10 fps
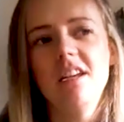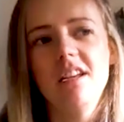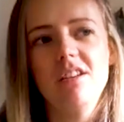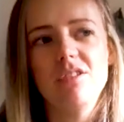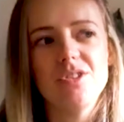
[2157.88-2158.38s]

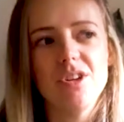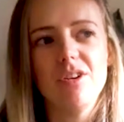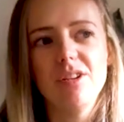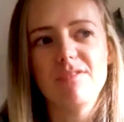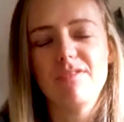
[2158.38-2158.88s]
your
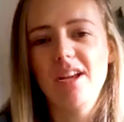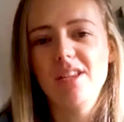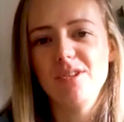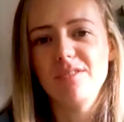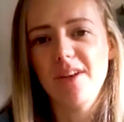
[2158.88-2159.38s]
circle of
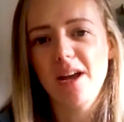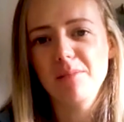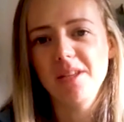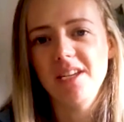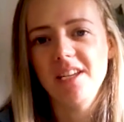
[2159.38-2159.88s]
friends or your
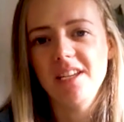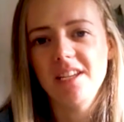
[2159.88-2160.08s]
family,